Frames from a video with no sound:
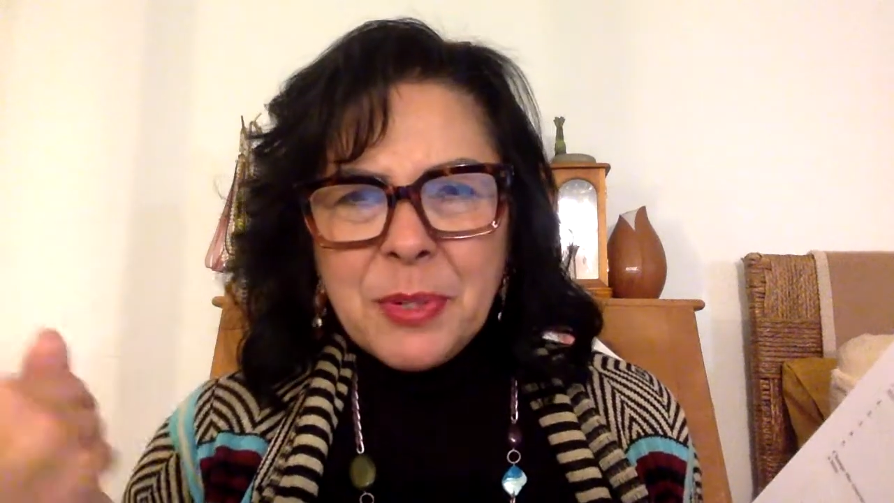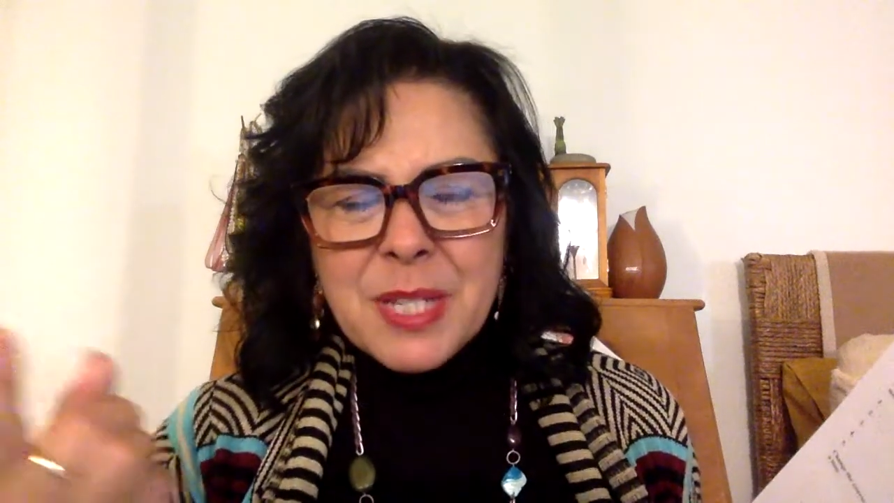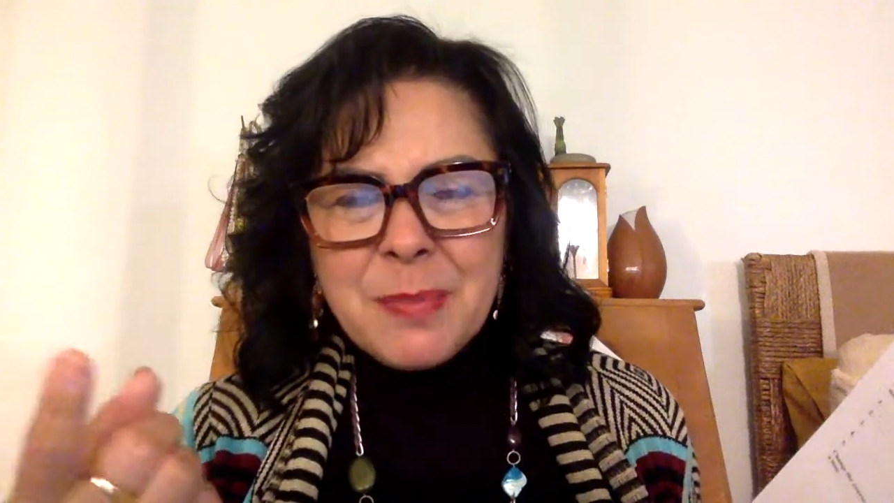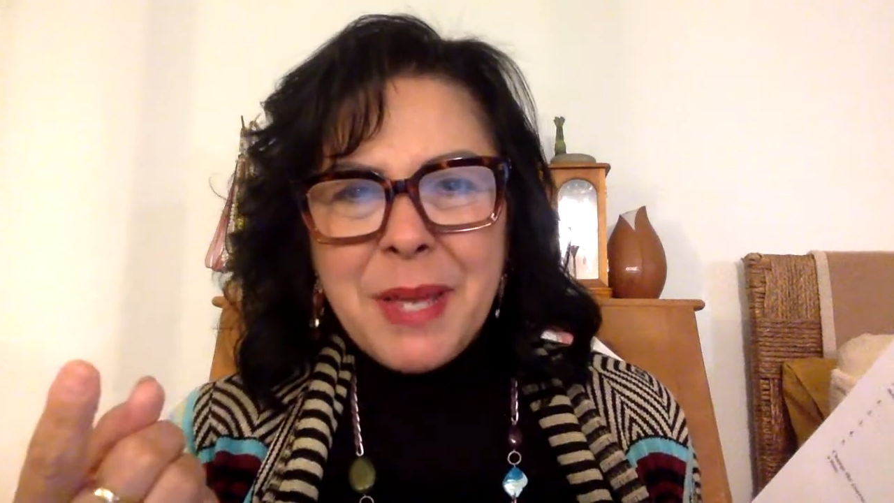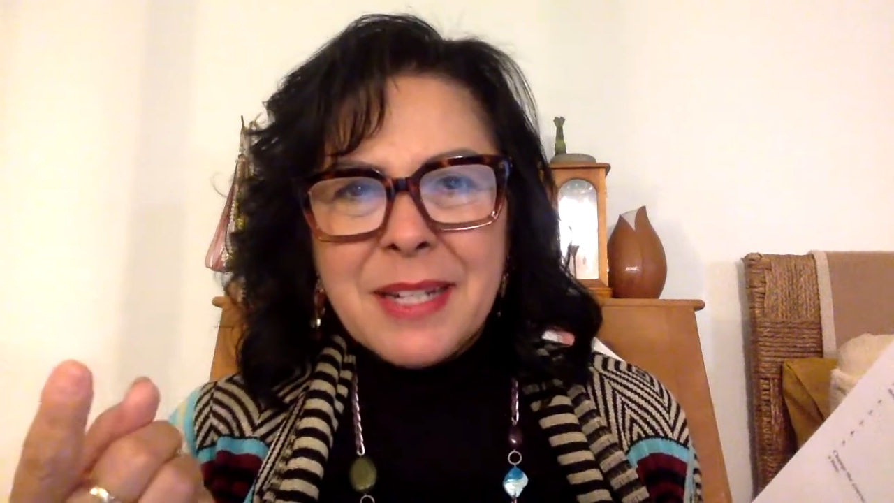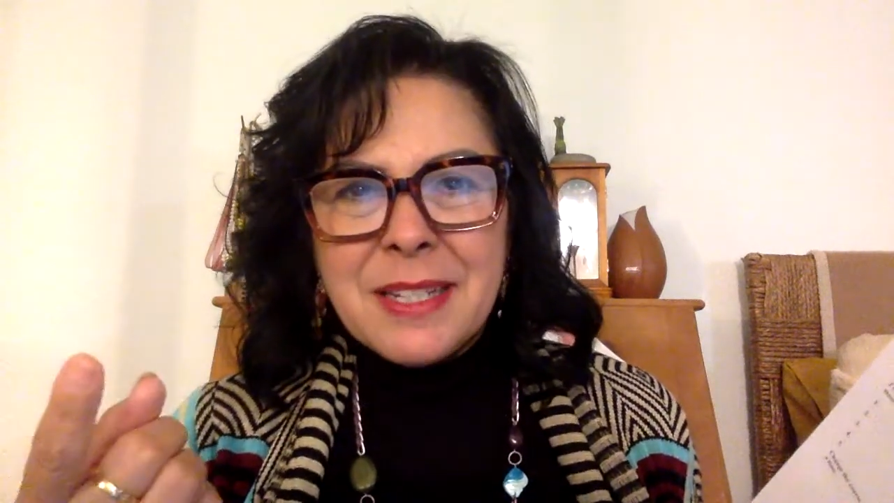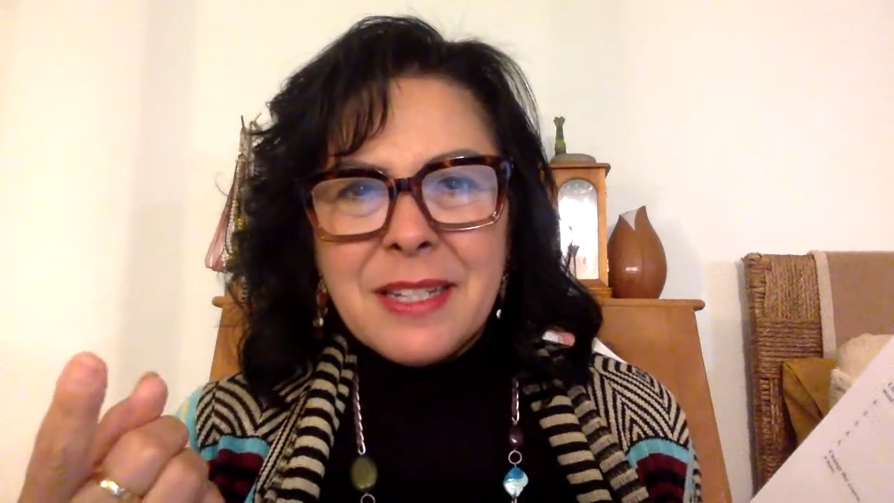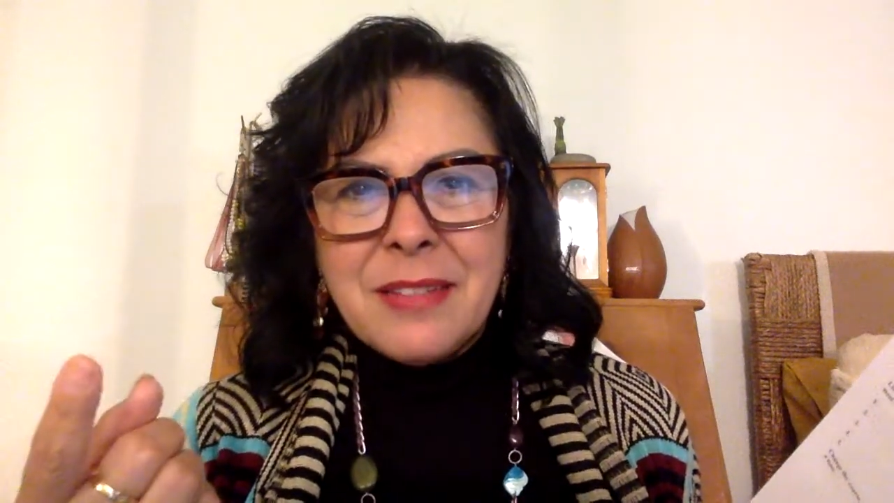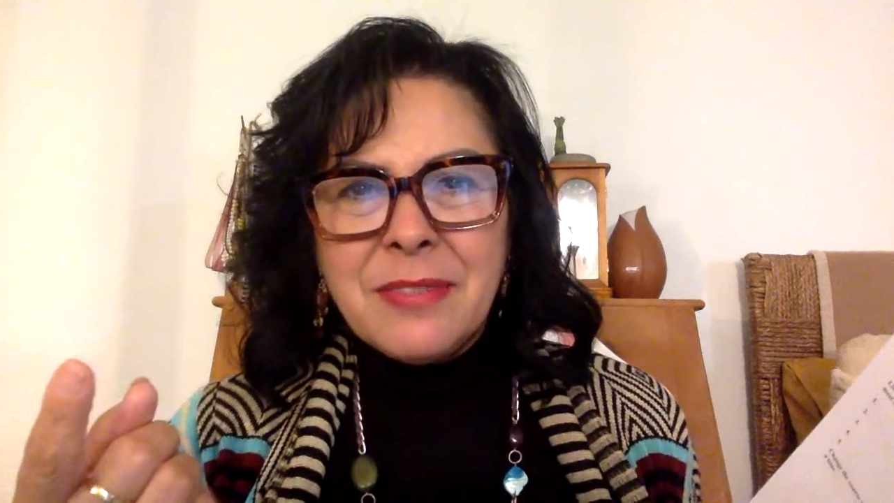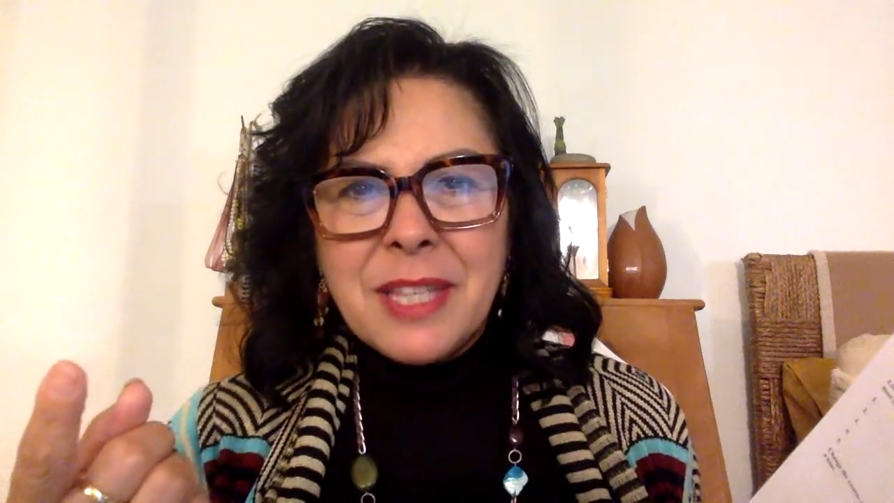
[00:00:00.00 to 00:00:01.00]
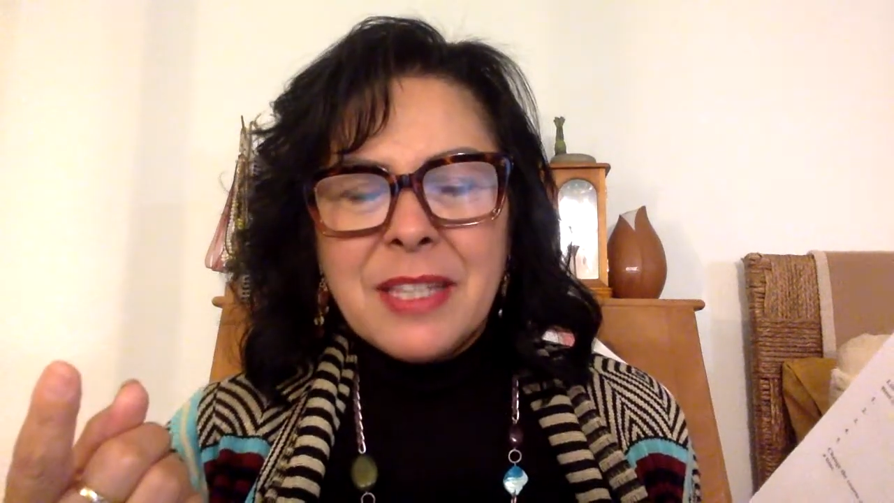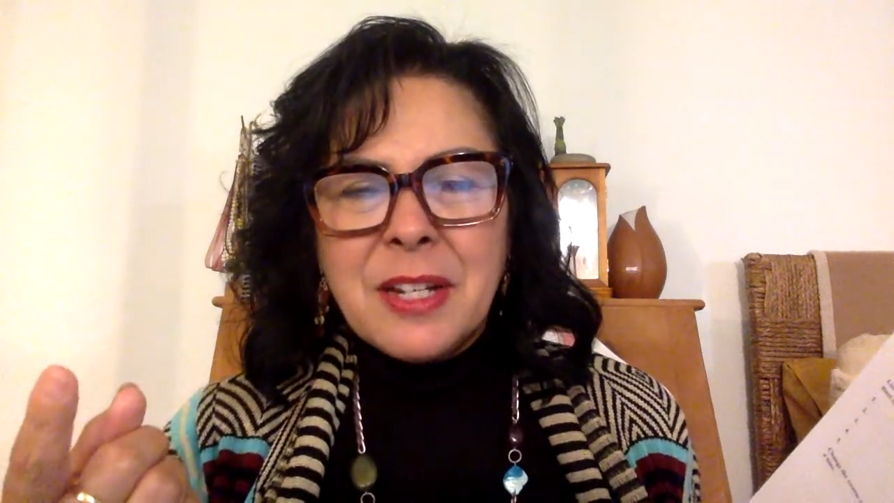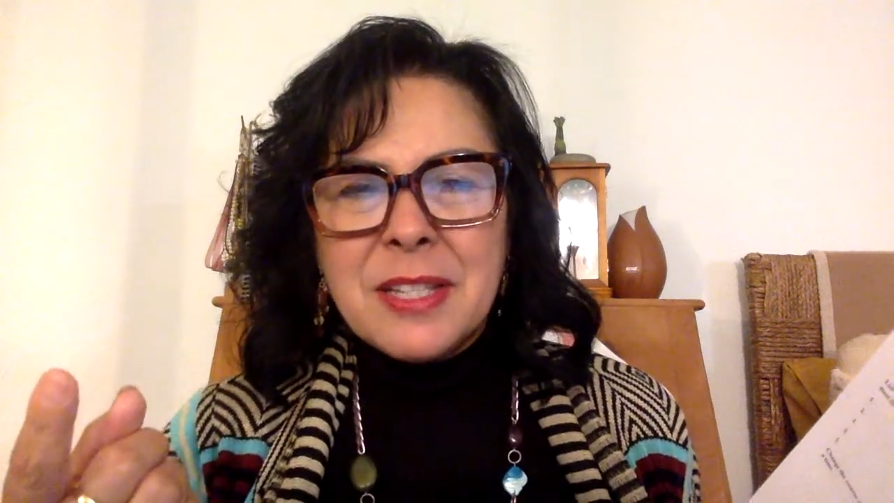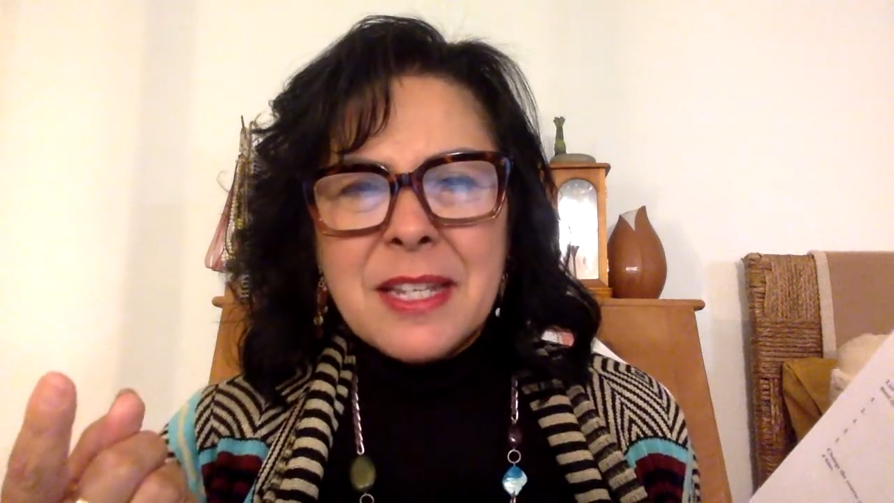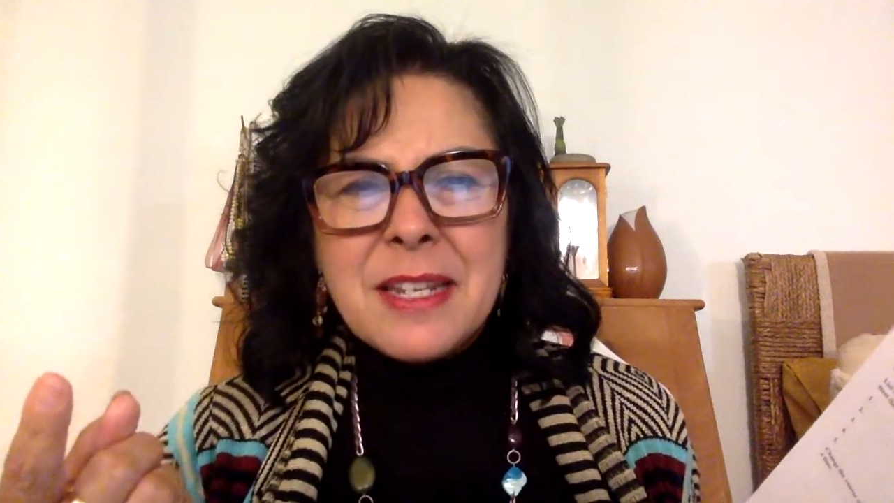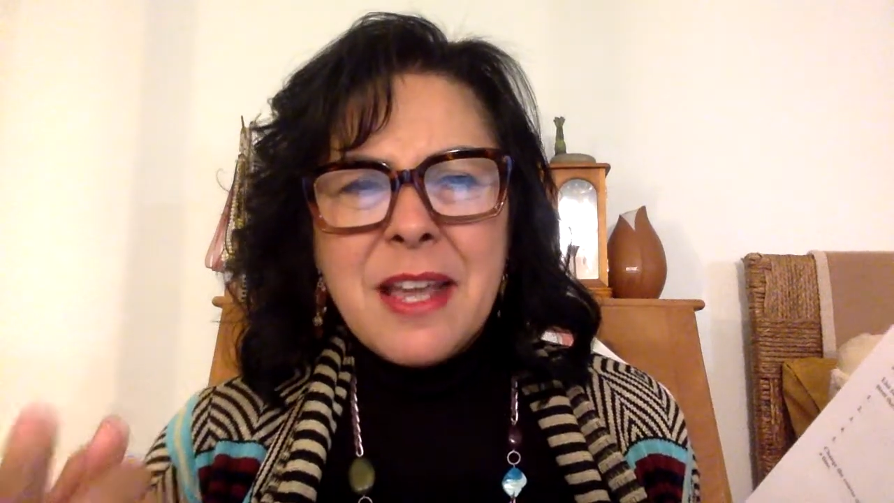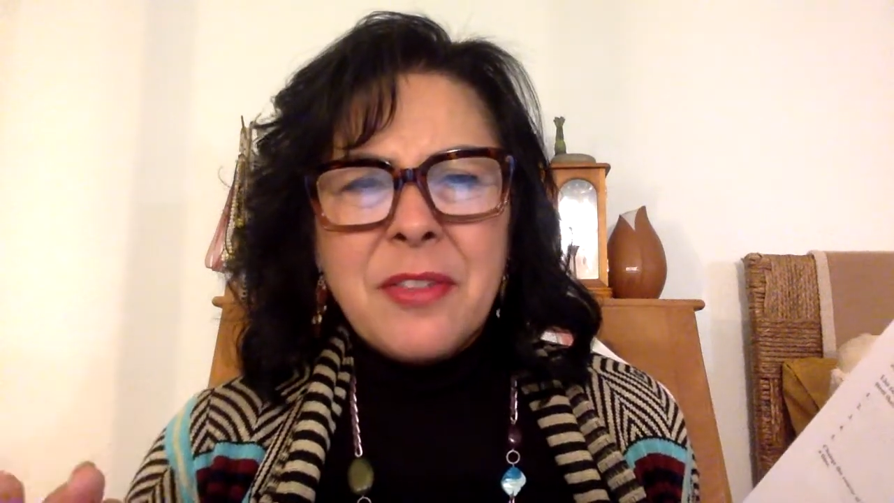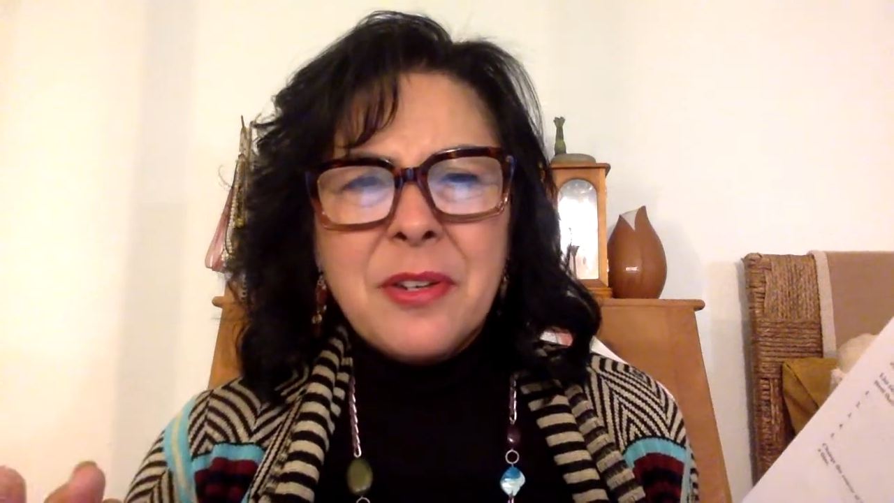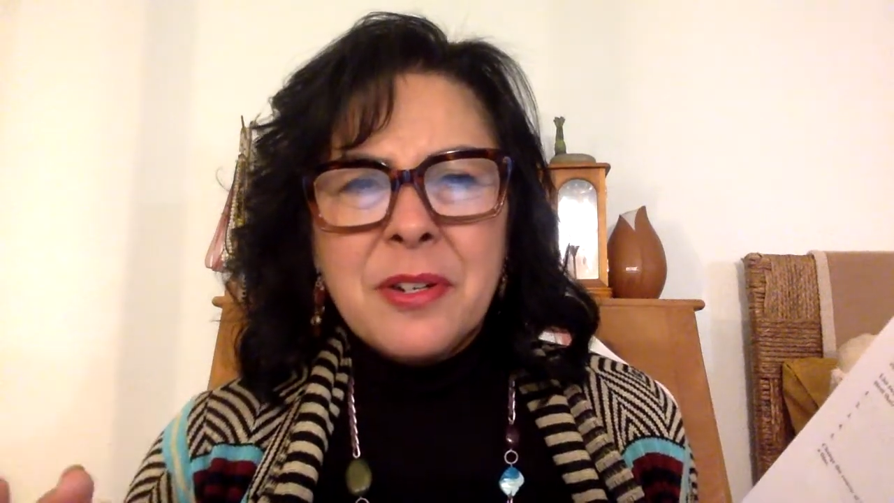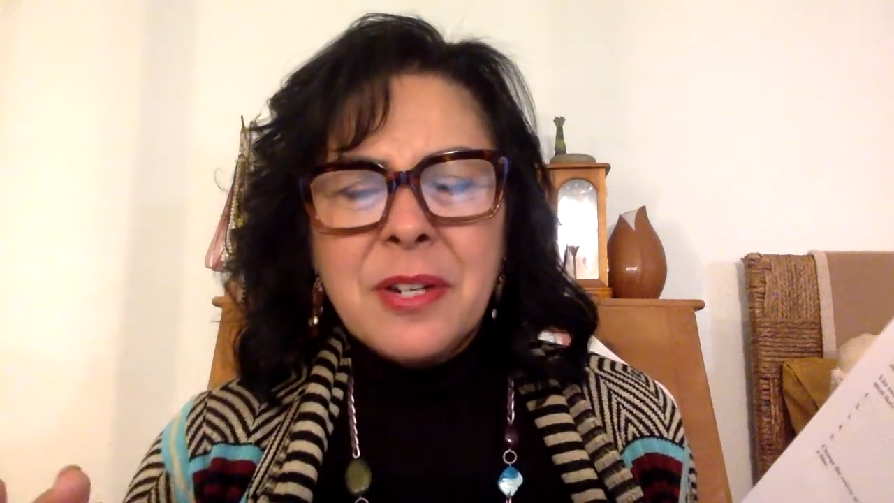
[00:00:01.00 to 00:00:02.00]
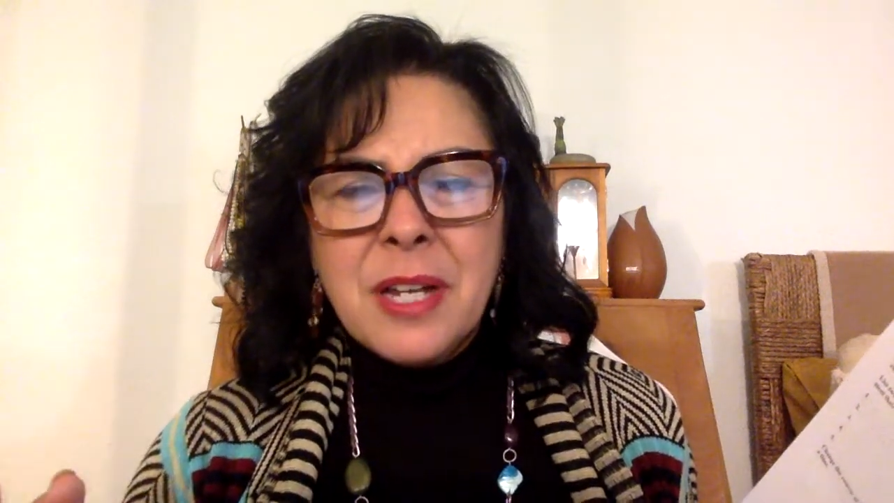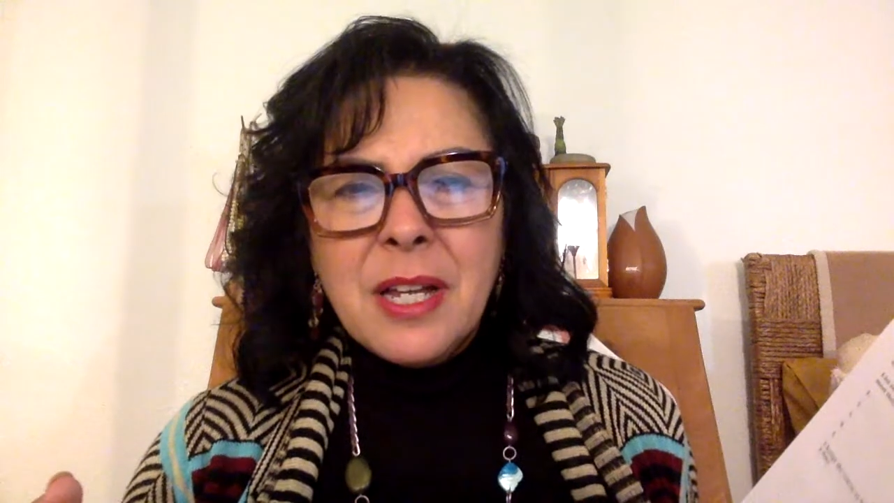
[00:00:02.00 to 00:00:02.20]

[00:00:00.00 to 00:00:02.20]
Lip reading: perspective that there's another